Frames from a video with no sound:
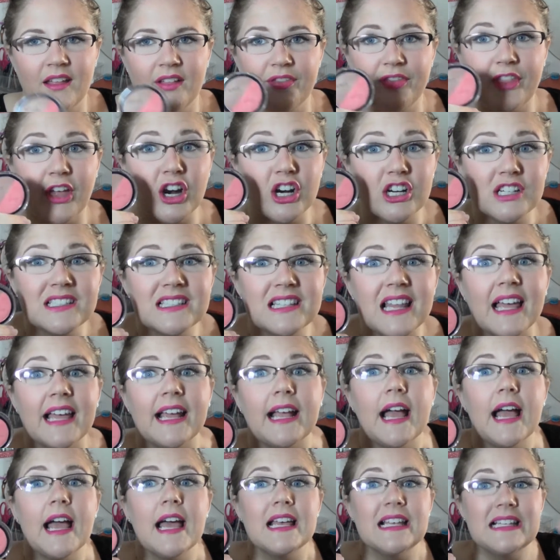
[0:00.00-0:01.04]
there is
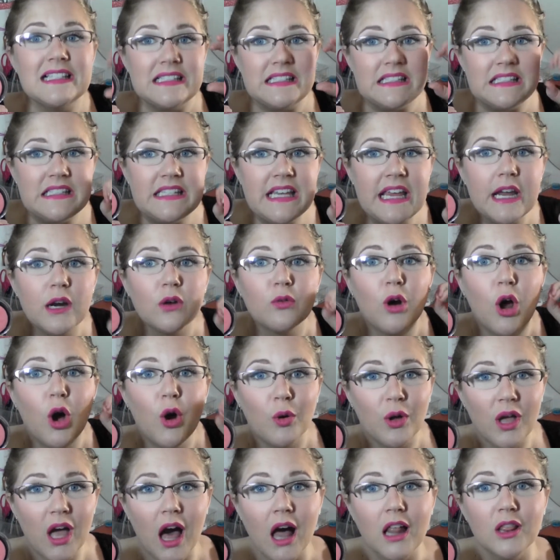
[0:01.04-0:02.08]
like zero
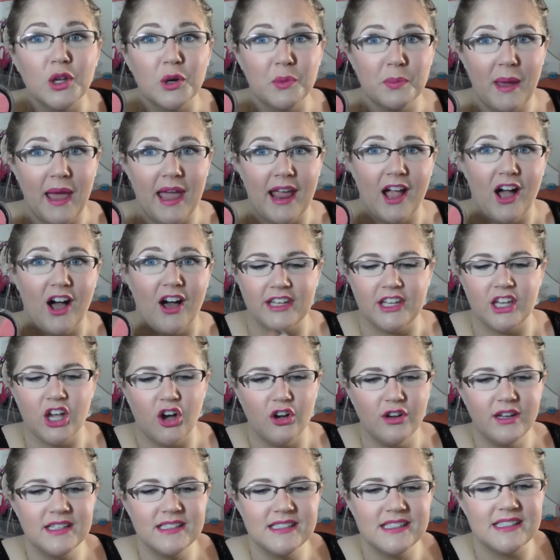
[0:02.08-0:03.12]
color payoff. Like,
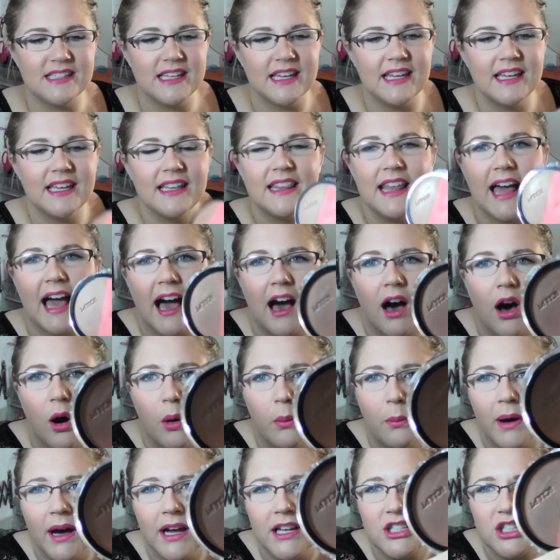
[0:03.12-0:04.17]
Y'all can see how
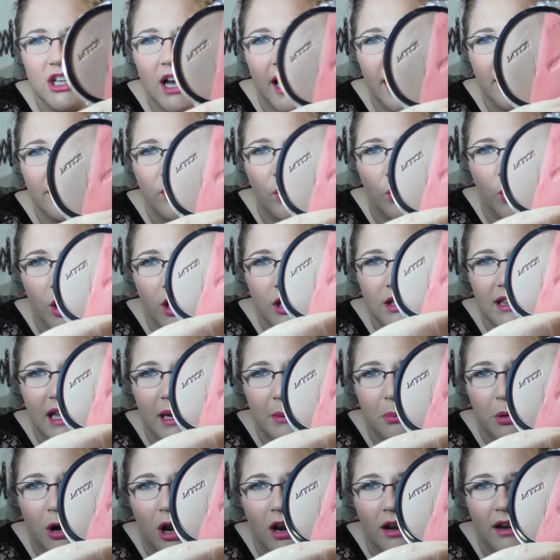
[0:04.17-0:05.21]
much I've worked
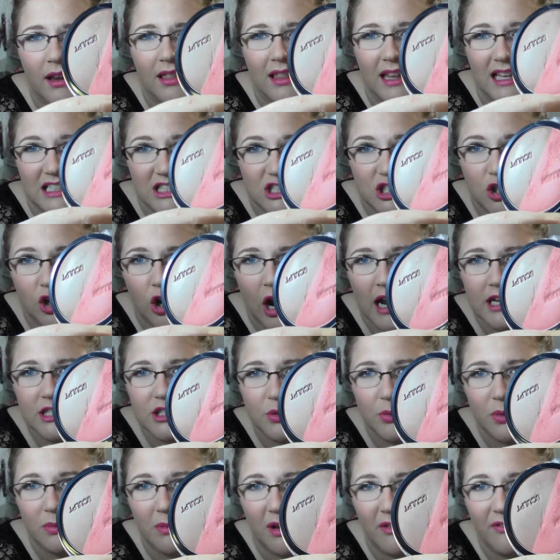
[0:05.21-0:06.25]
that product, like scratched
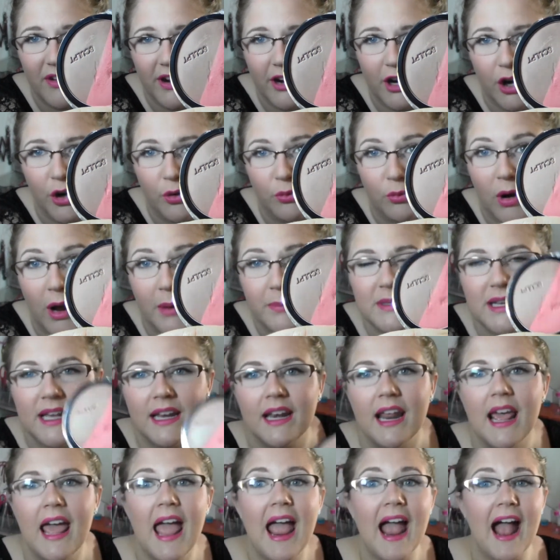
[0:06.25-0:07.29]
it with my finger and rubbed
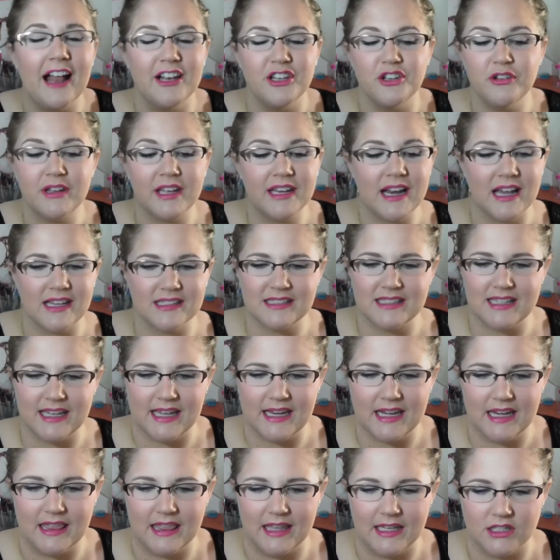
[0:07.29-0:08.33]
it, and you cannot see
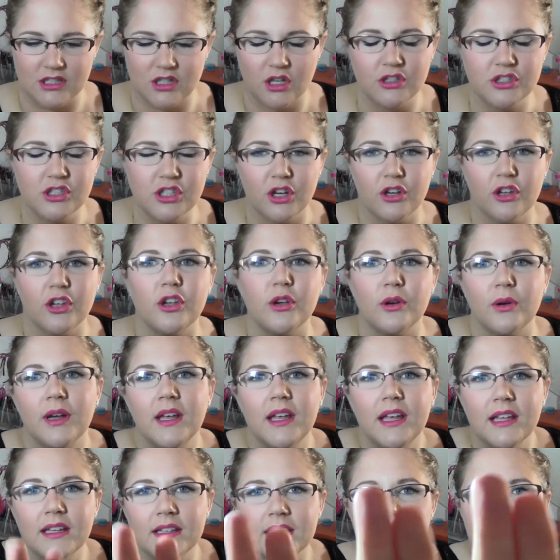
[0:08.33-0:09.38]
anything. So I'll show you
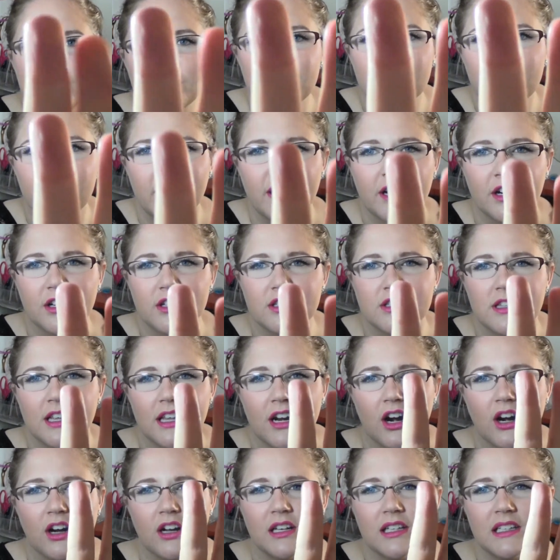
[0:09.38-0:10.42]
these two fingers that
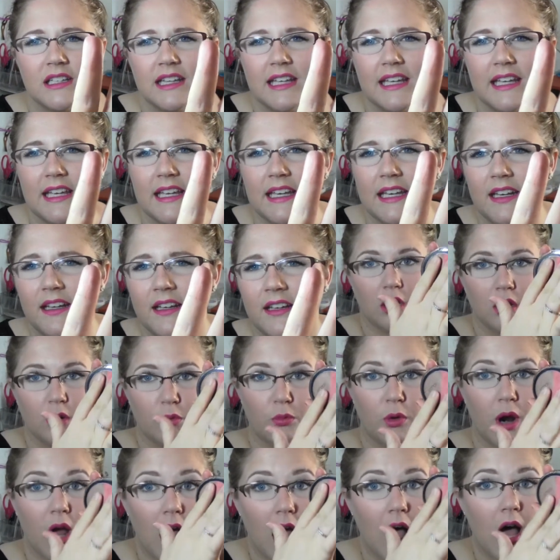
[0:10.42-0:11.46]
are clean,
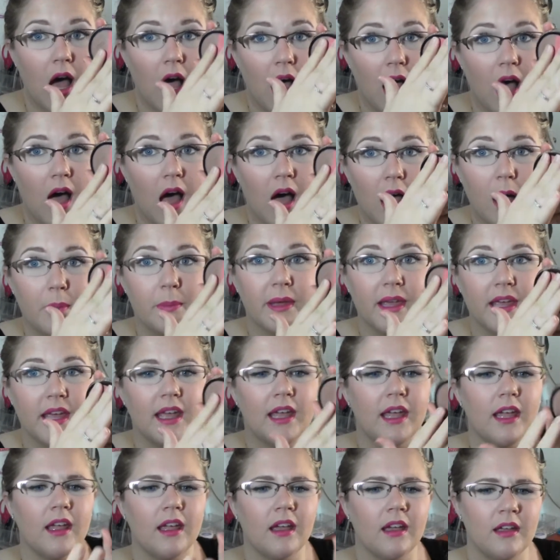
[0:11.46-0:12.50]

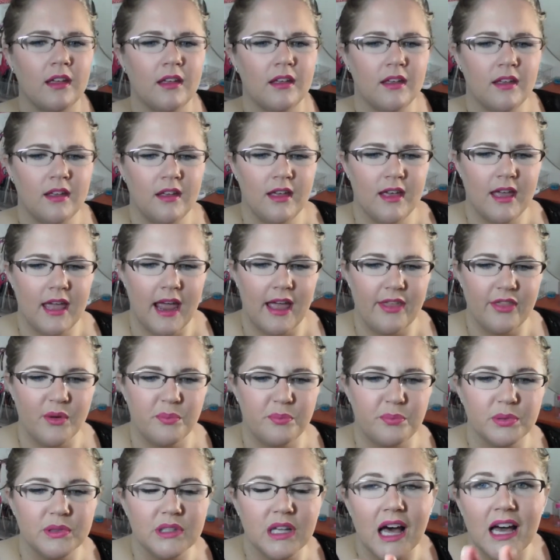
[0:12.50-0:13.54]
rubbing, and the
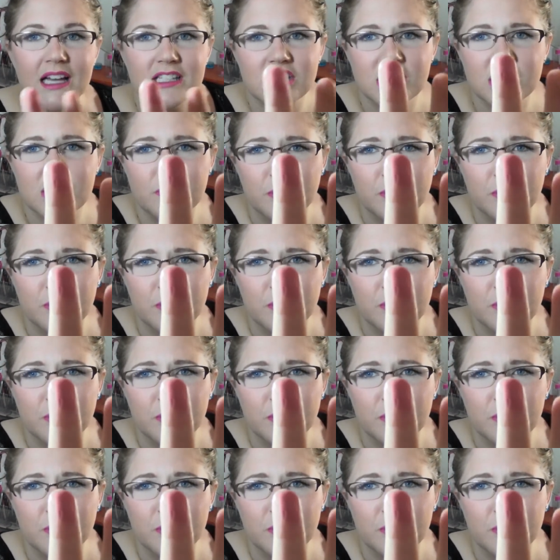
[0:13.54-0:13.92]
blush is